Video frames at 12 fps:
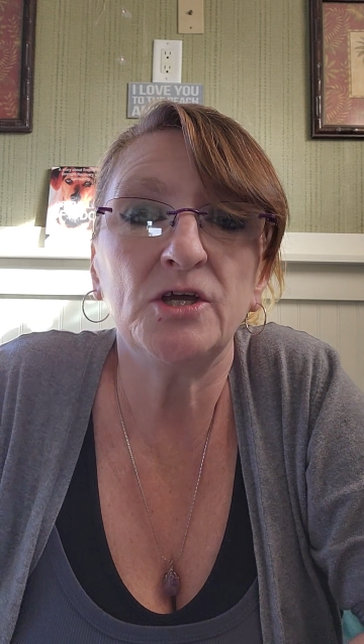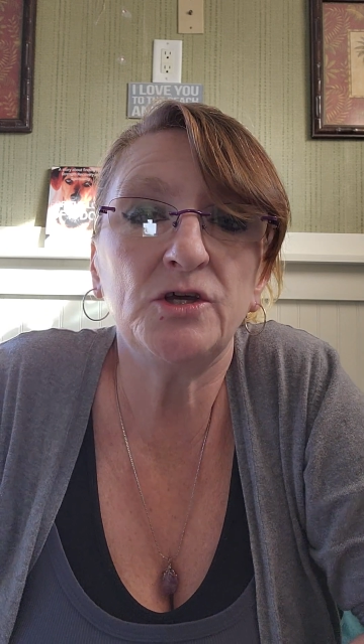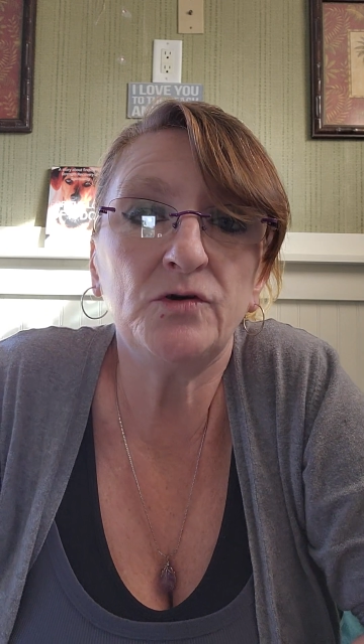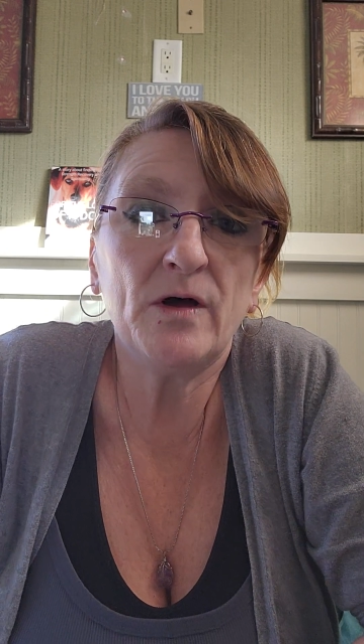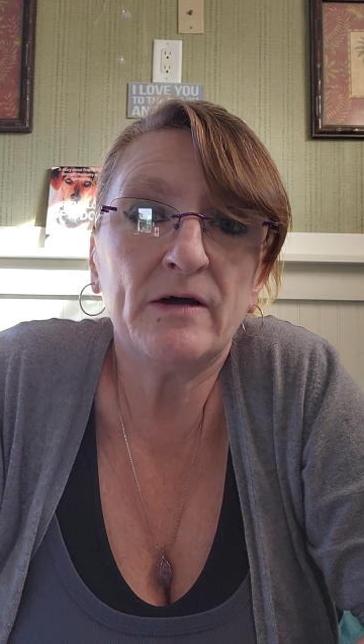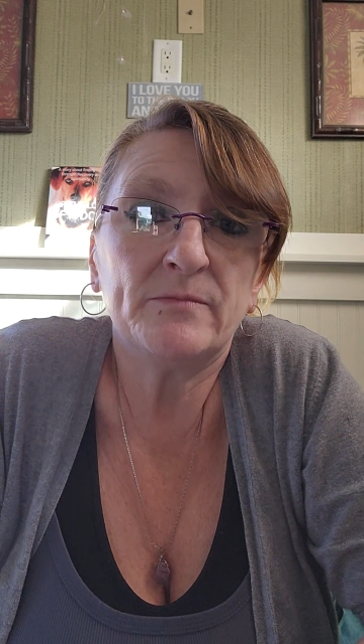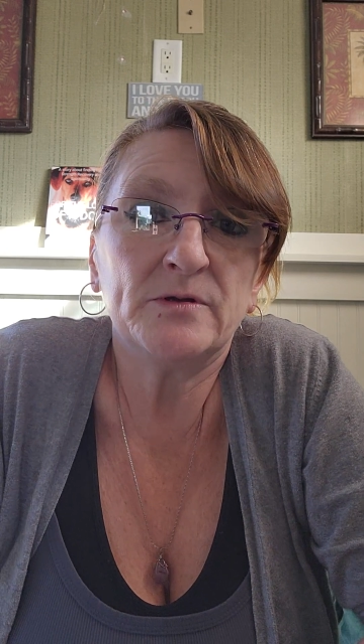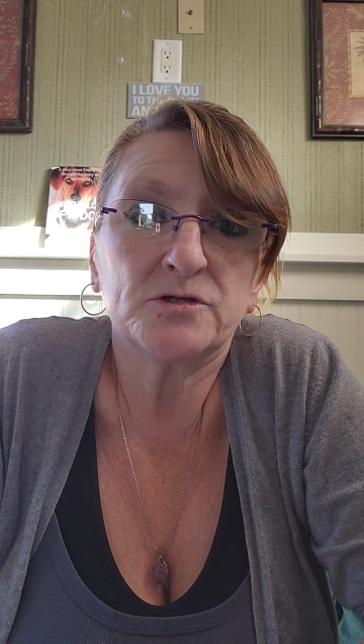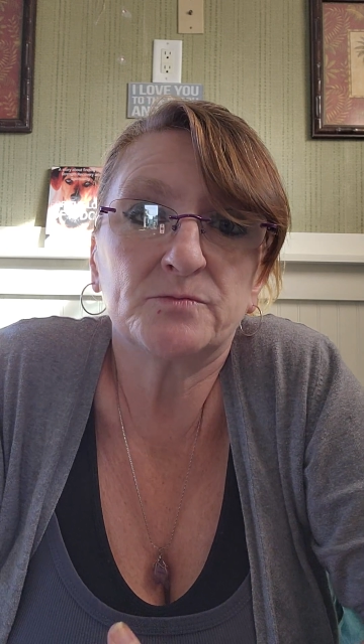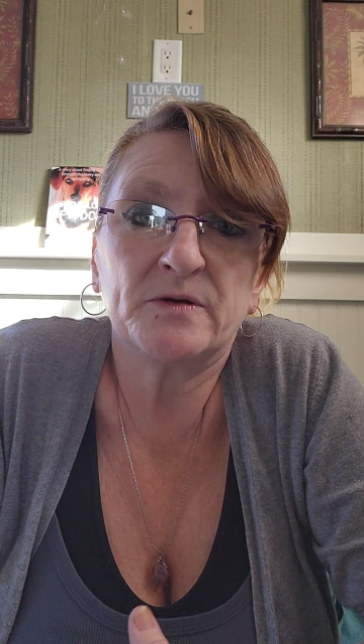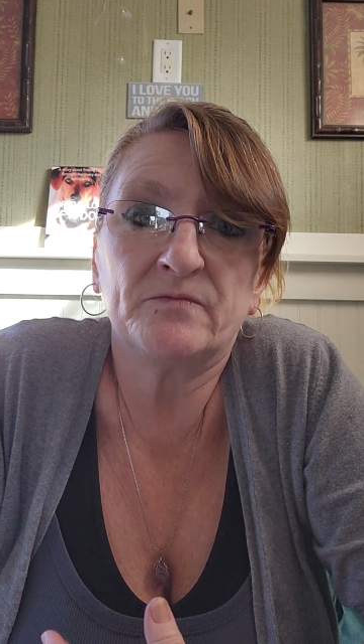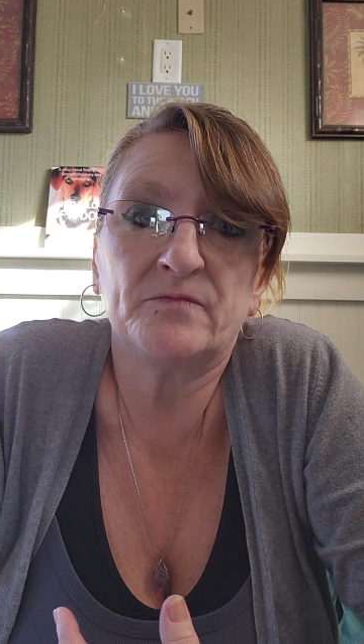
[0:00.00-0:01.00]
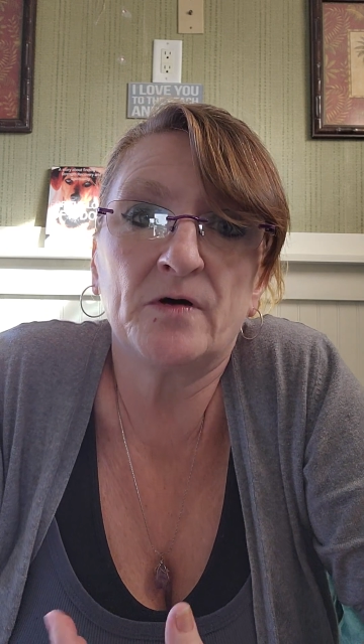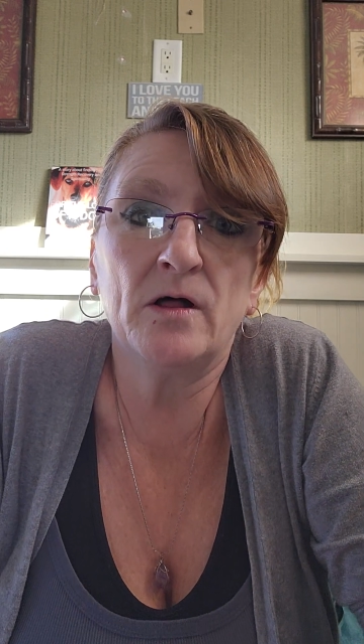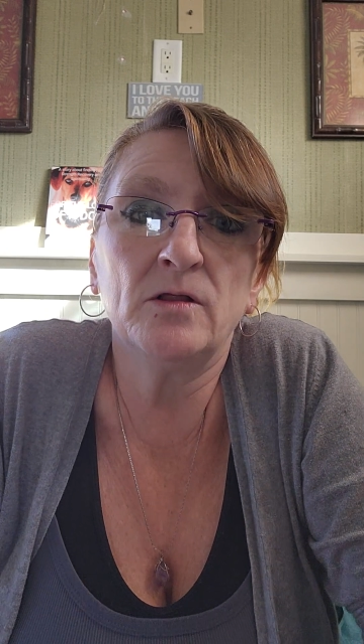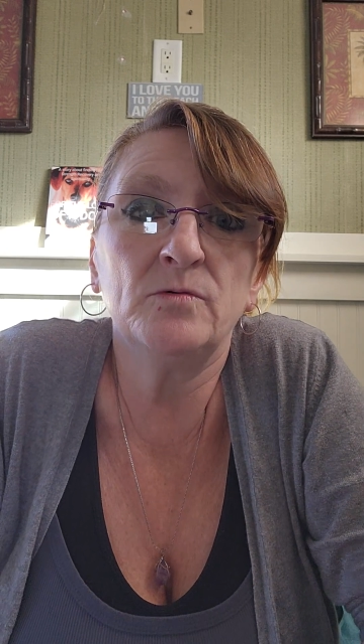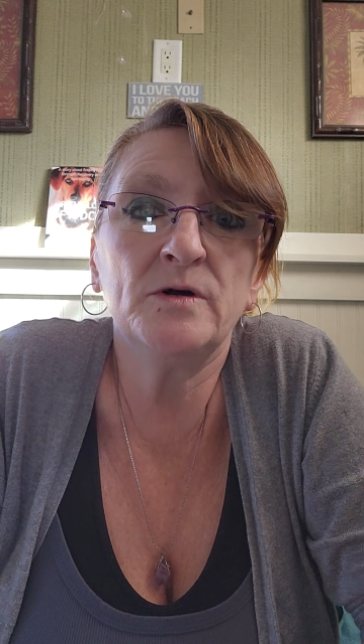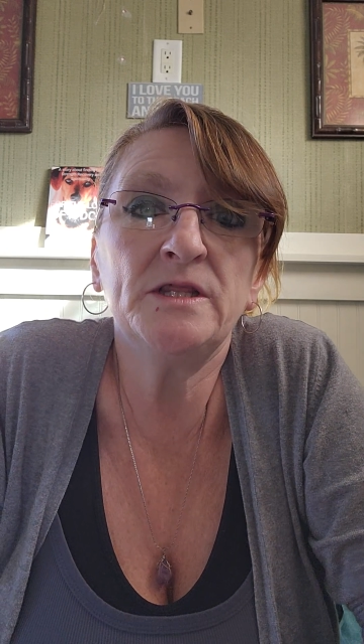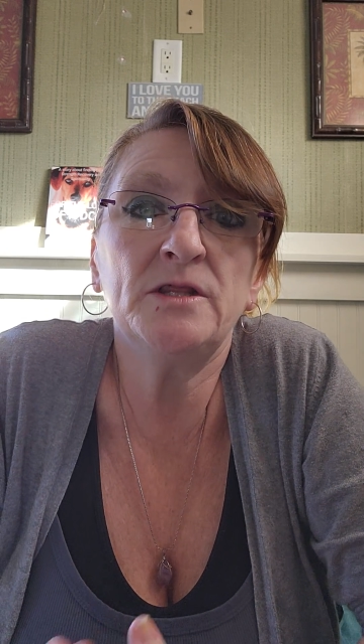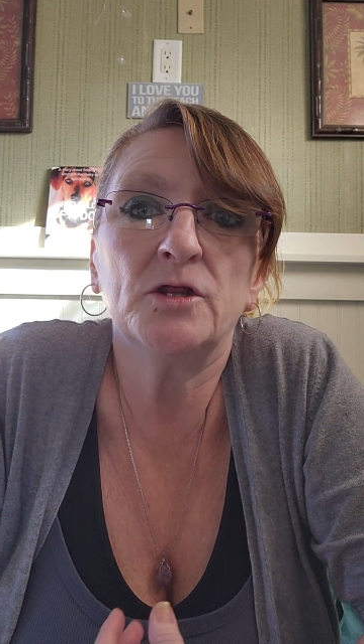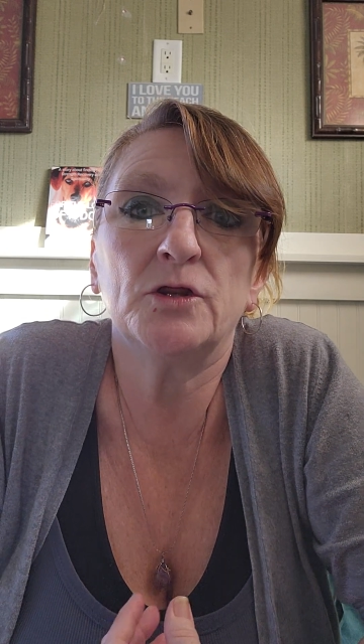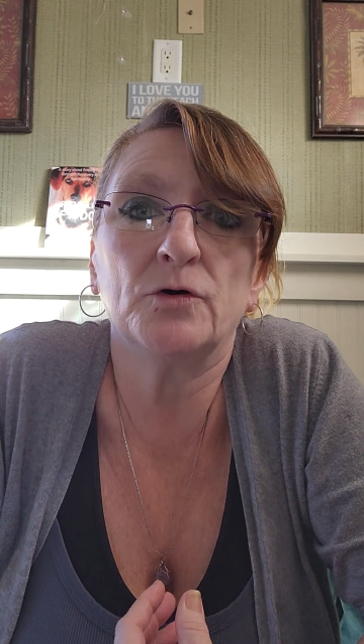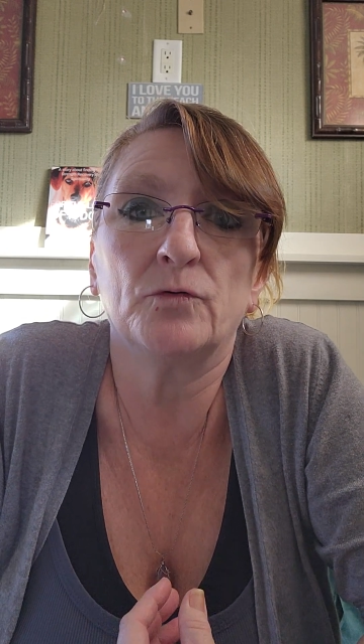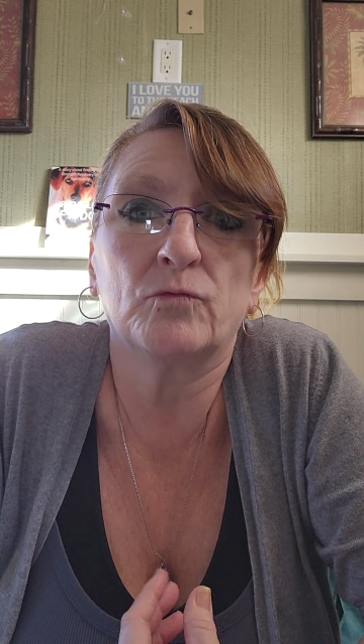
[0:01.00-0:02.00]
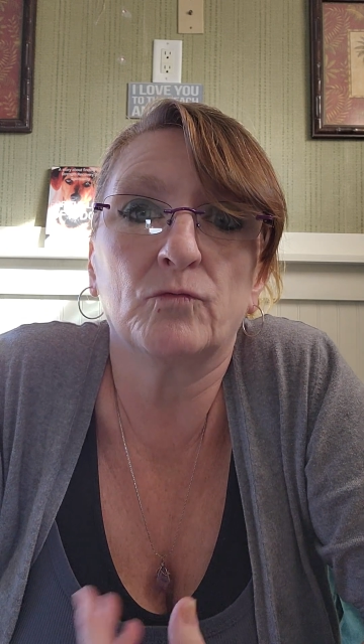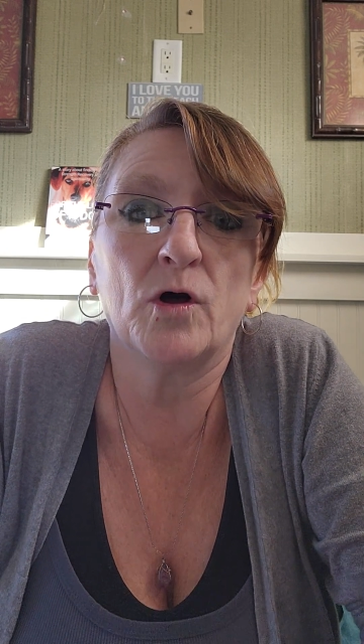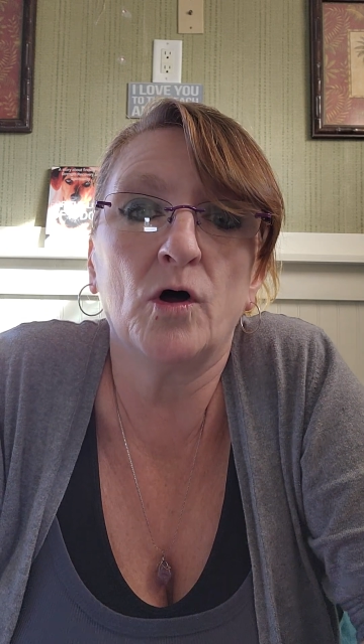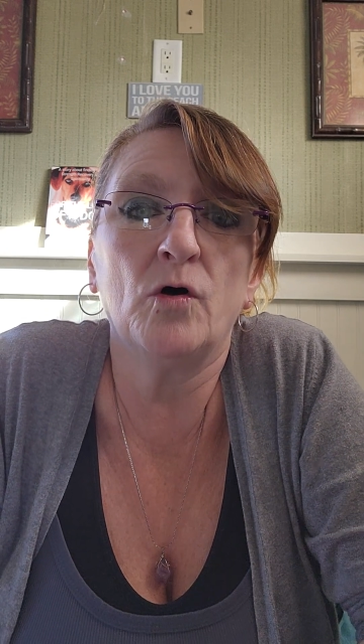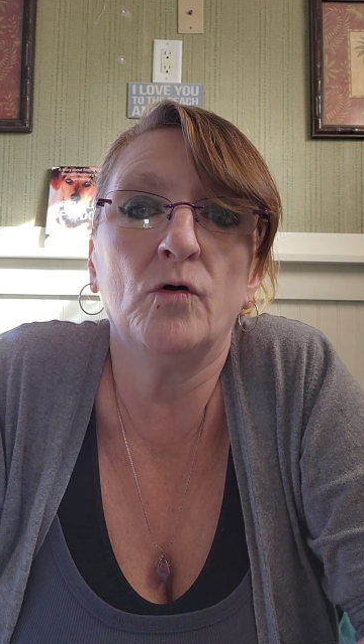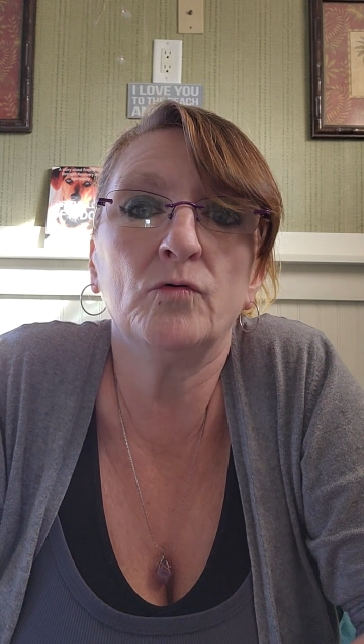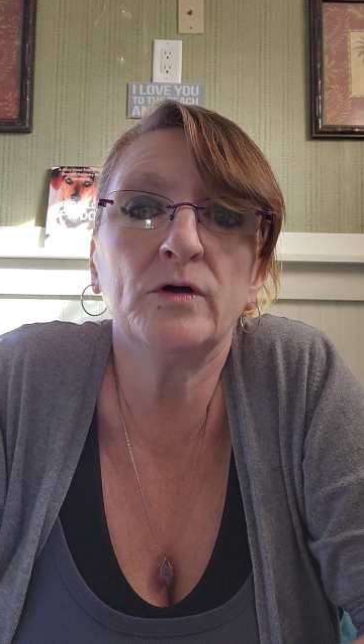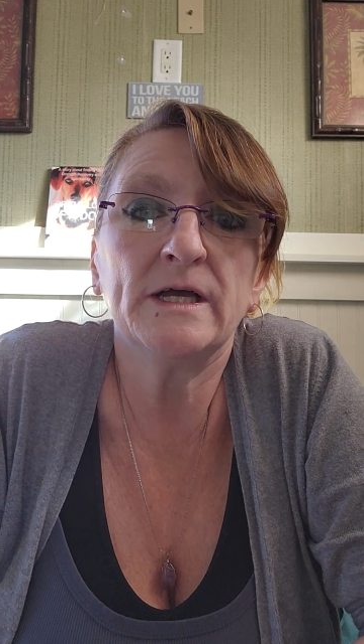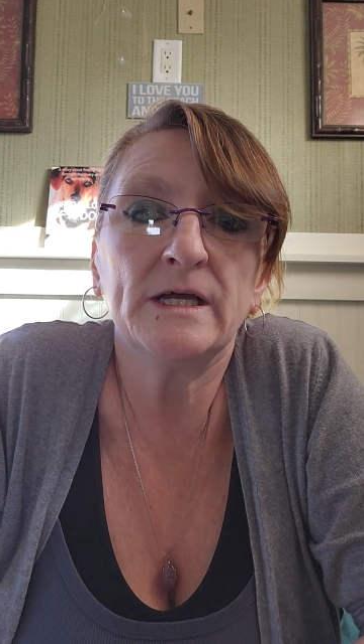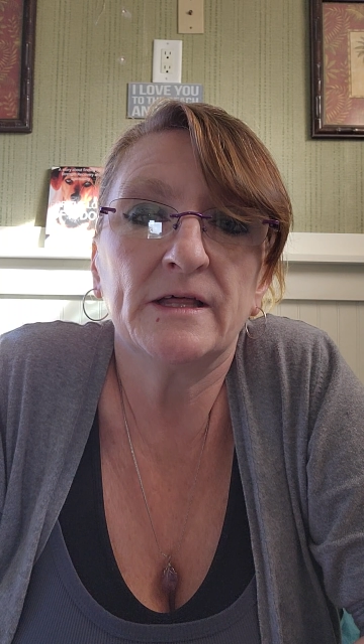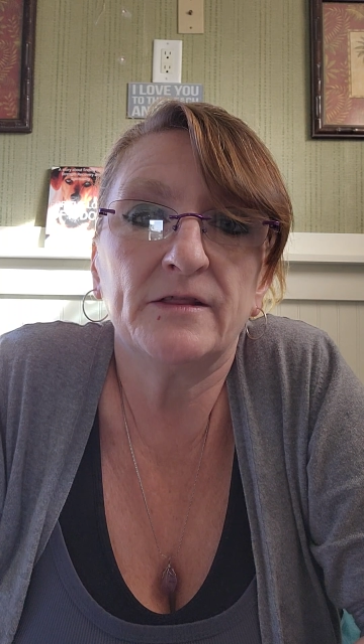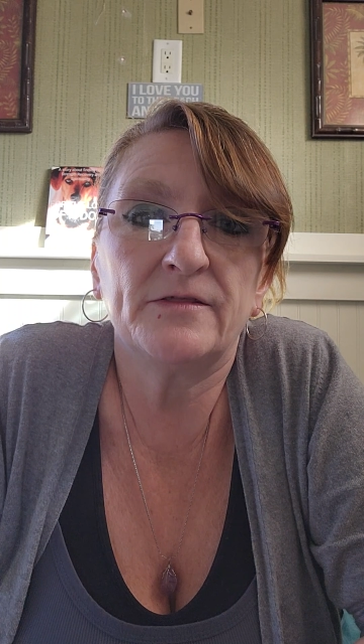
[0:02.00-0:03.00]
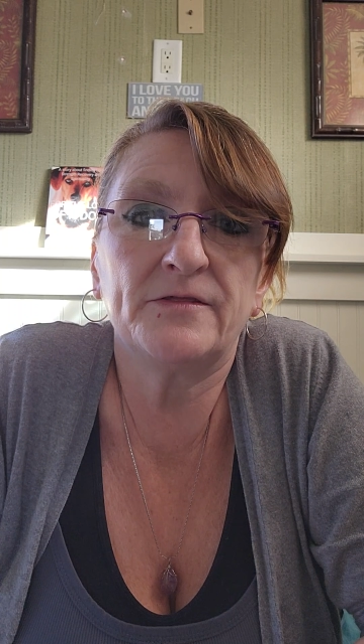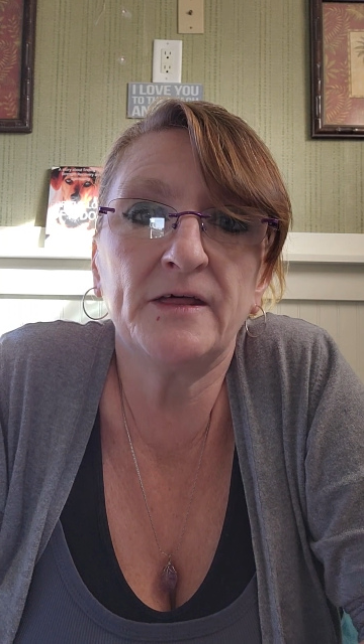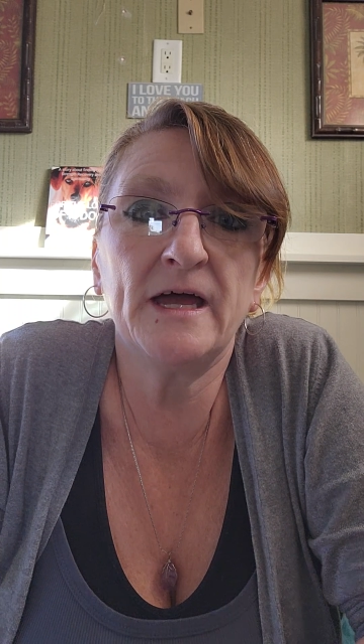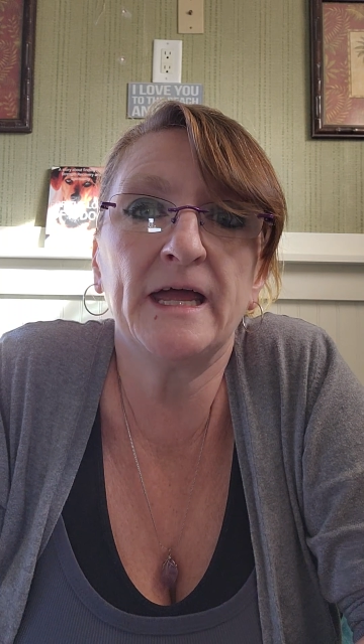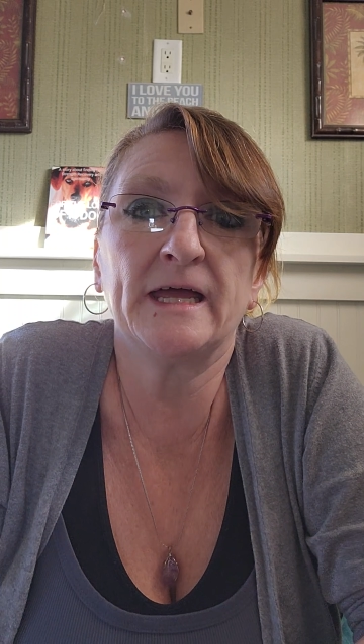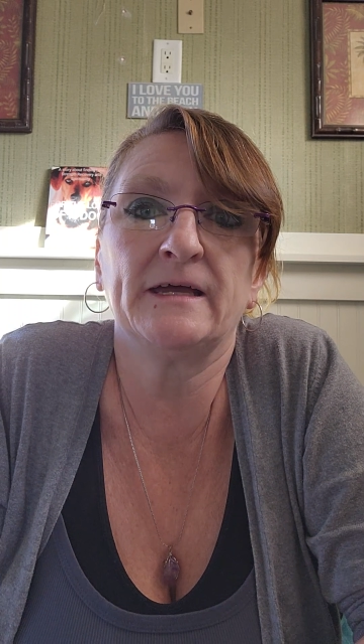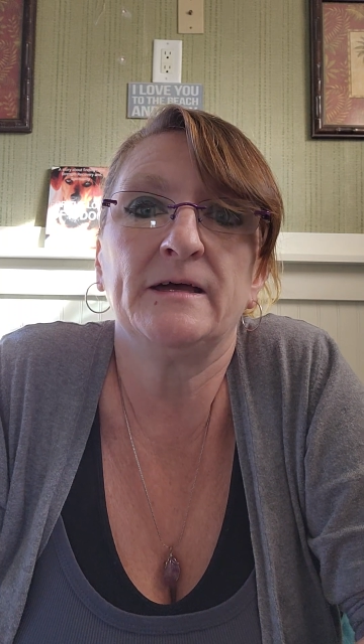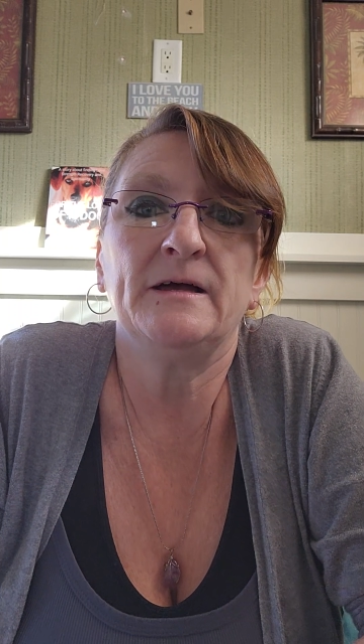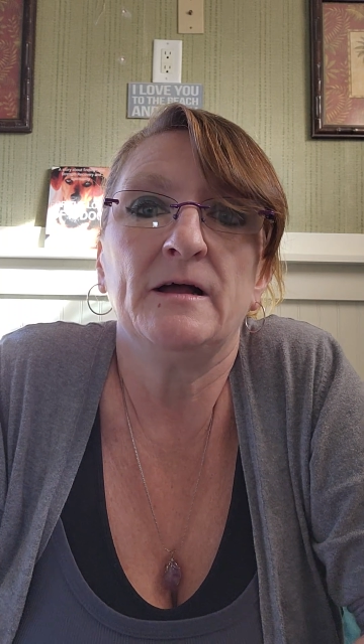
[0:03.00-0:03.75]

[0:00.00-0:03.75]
You have just been following the wrong thing.